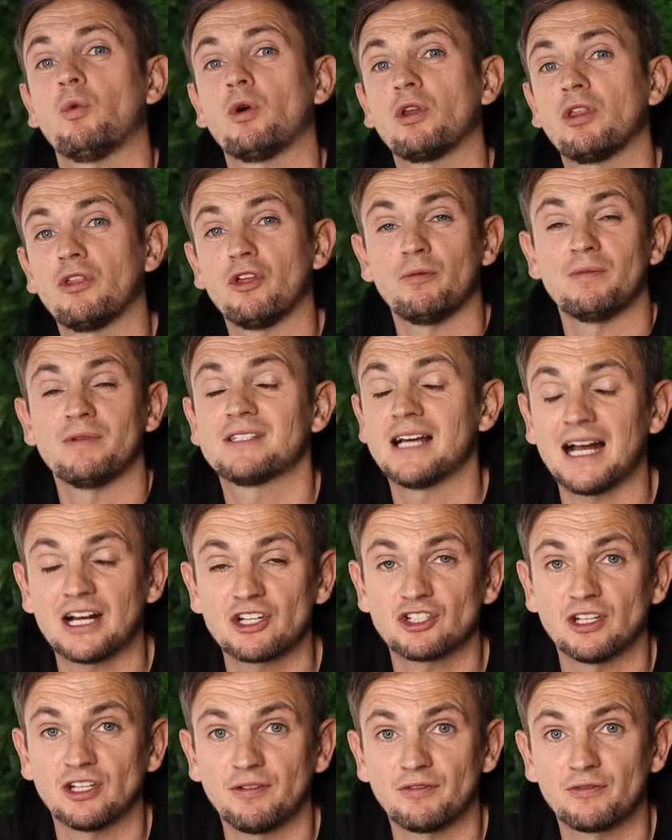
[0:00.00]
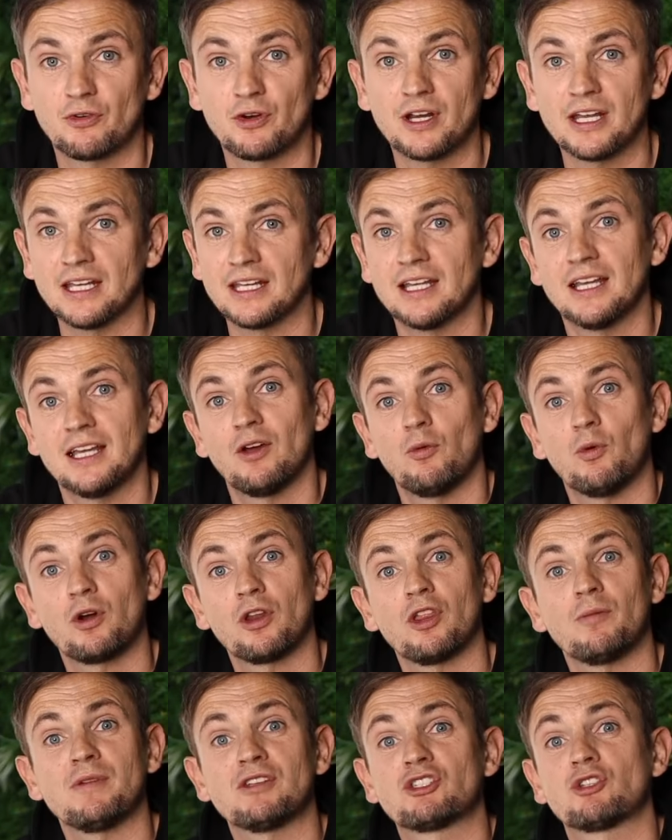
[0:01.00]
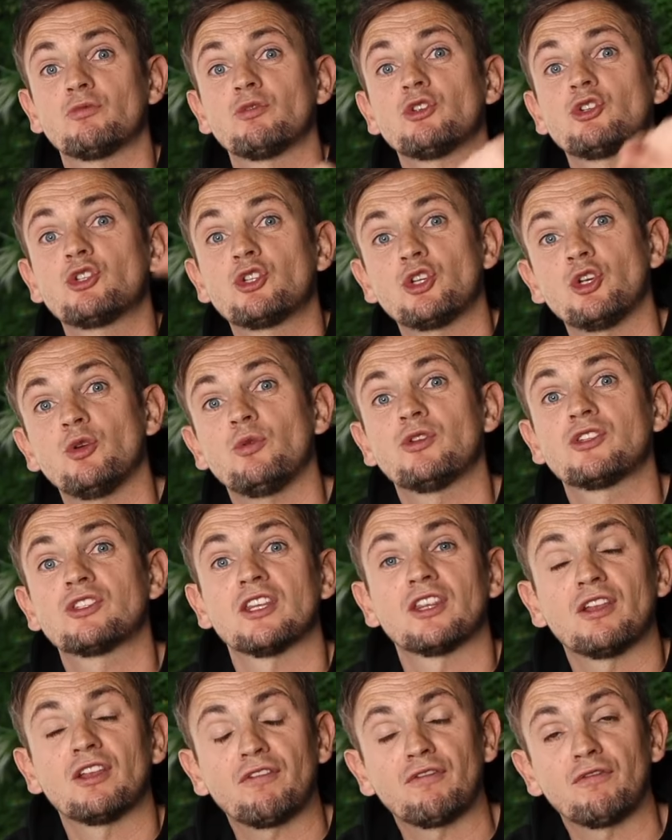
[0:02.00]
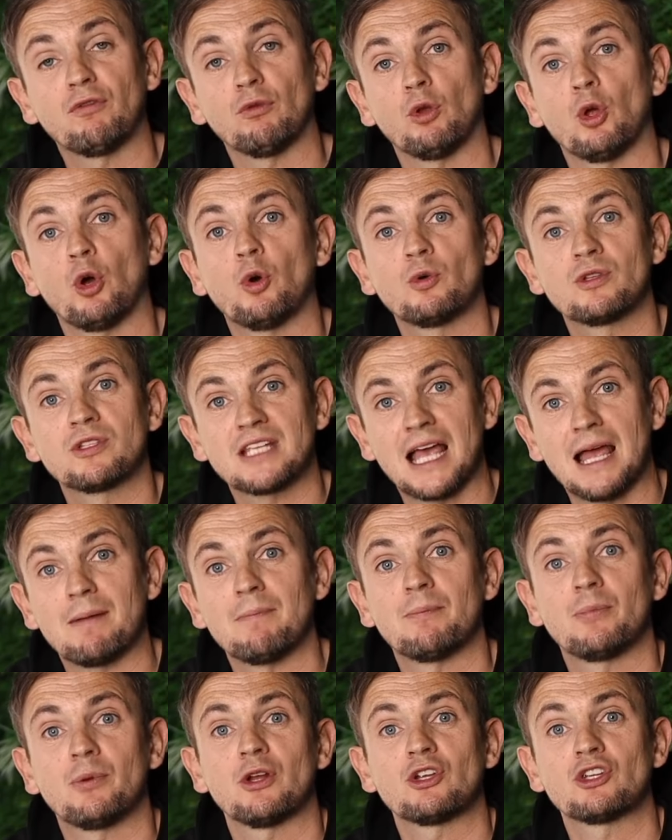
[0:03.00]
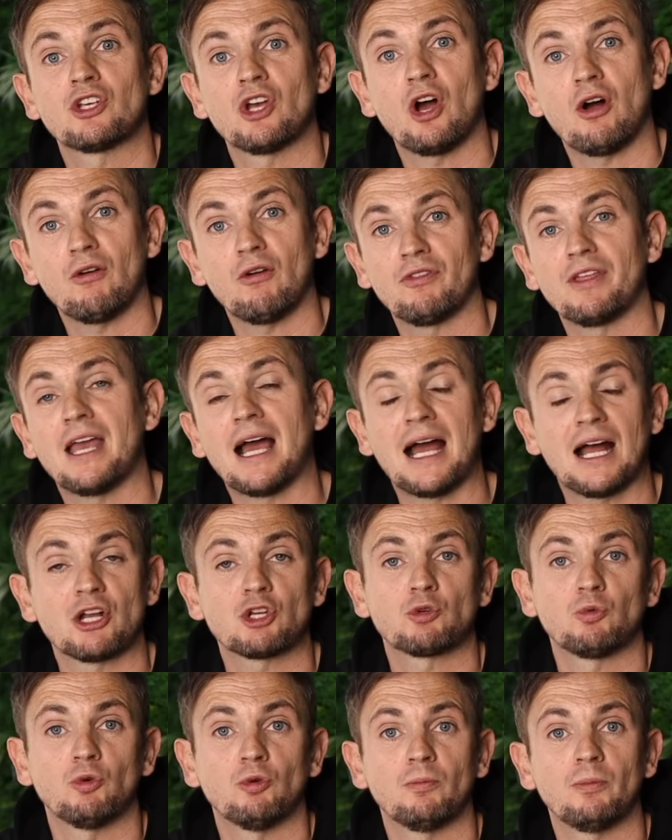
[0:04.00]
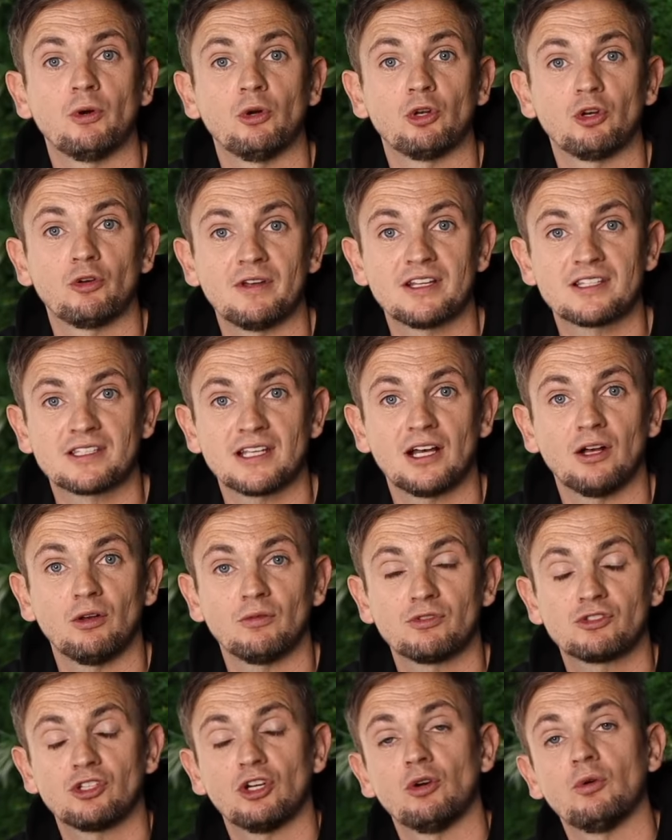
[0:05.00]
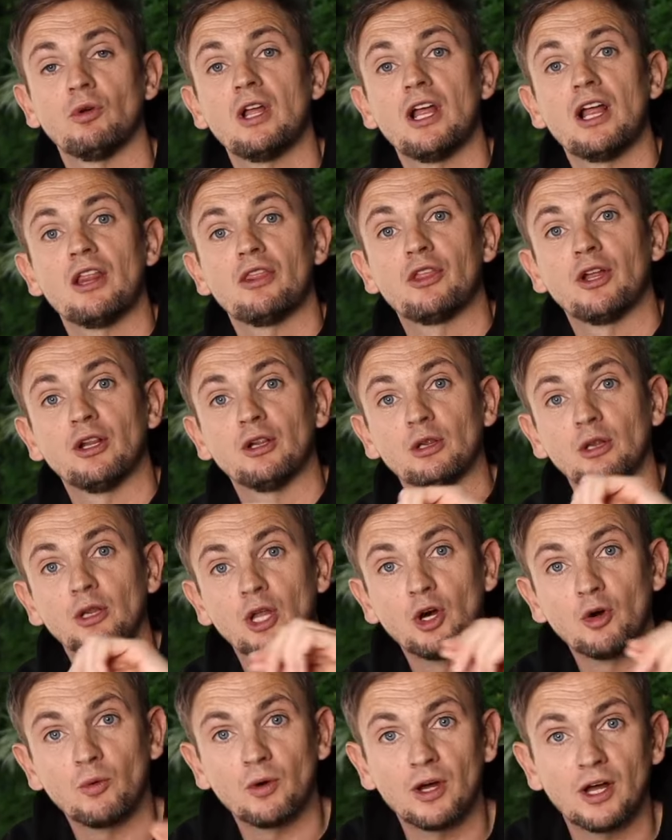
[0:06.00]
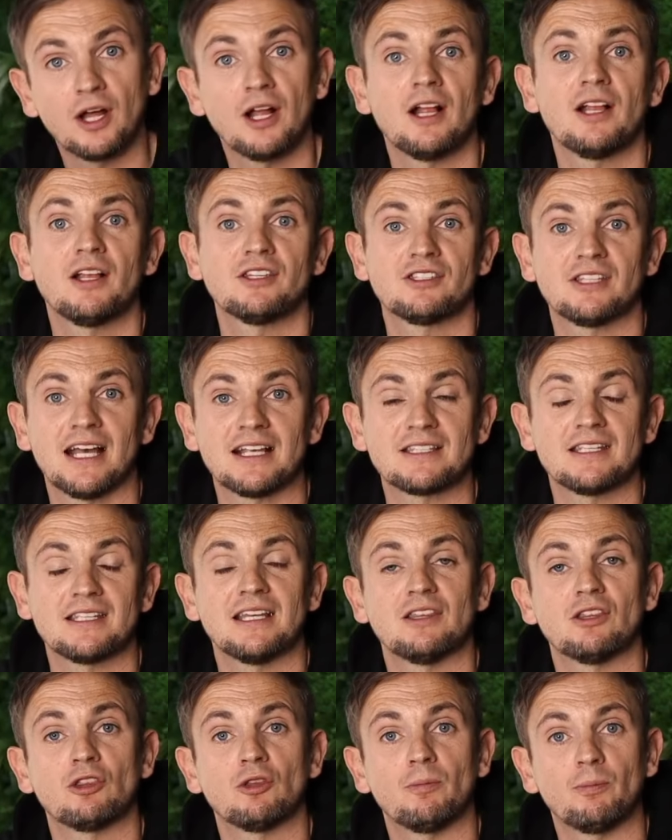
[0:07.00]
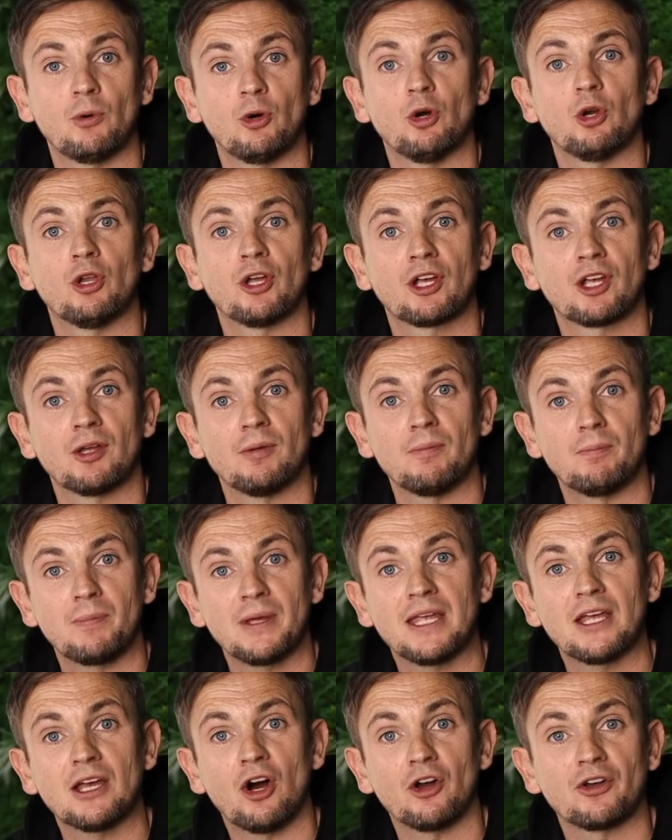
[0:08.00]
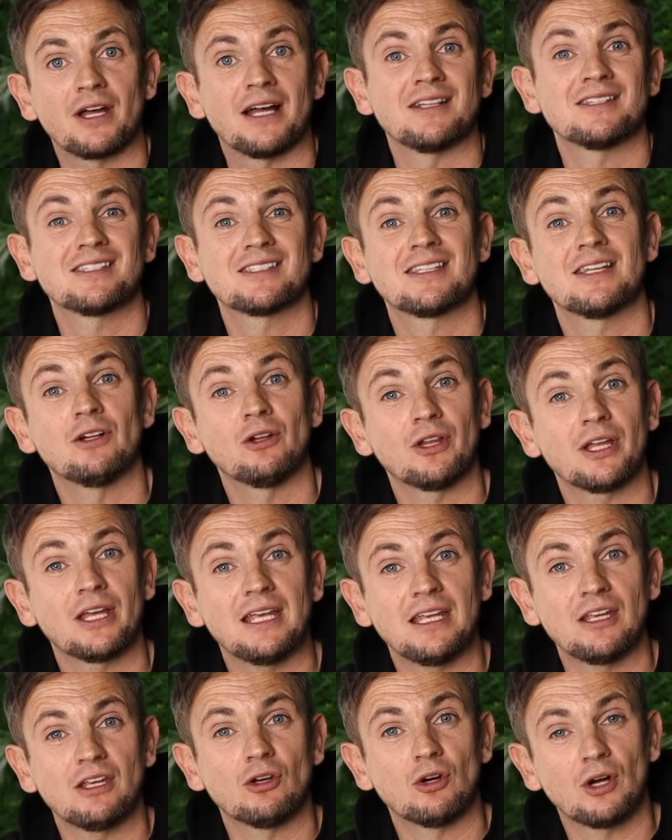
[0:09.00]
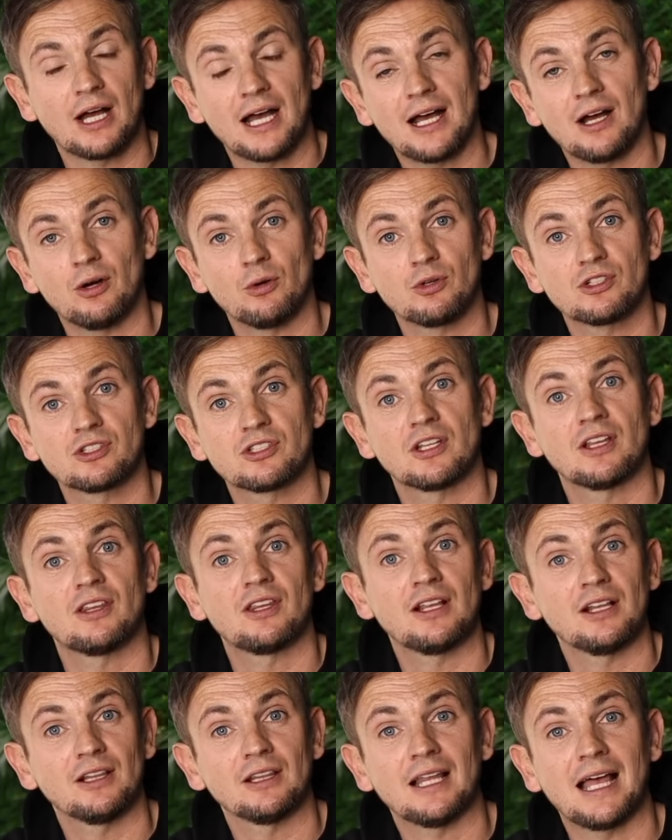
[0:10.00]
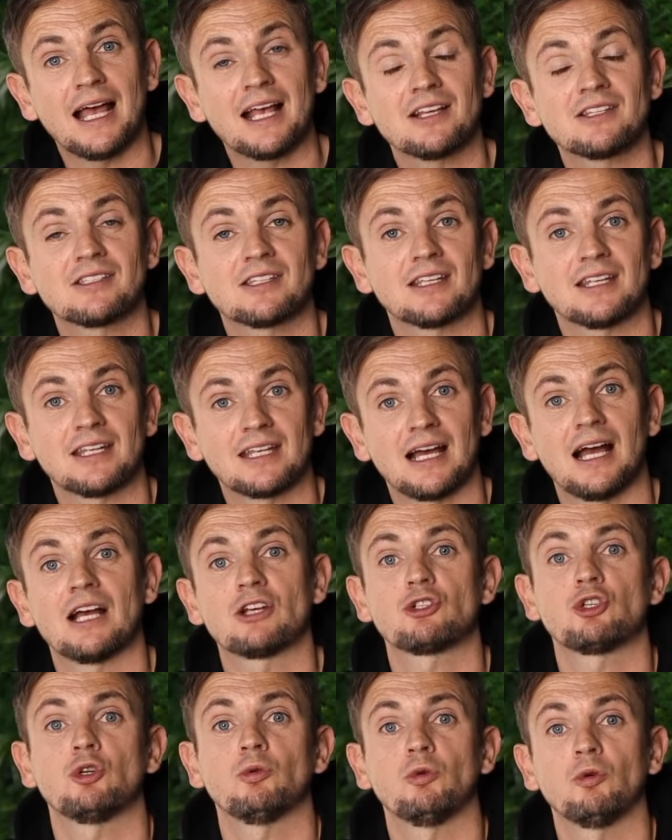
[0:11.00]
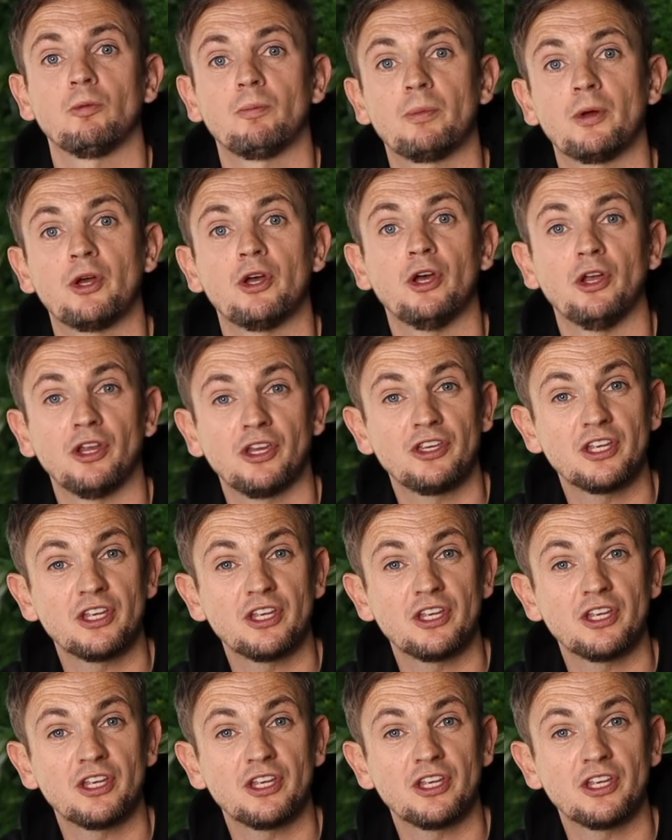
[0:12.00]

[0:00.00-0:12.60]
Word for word: One of them is actually free. One of them is to reduce the flow temperature of the actual boiler itself. So the lower setting the boiler can be on and still heat your house, the less gas you will burn.